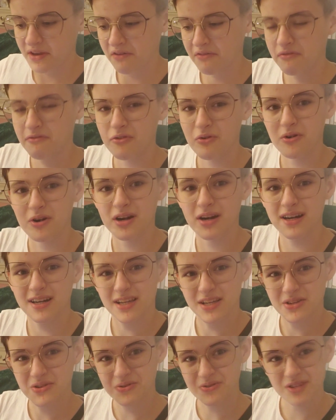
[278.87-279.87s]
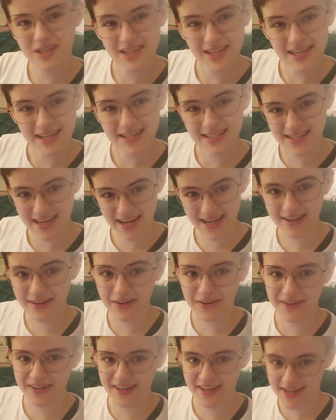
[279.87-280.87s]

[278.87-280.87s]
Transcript: for a unique take on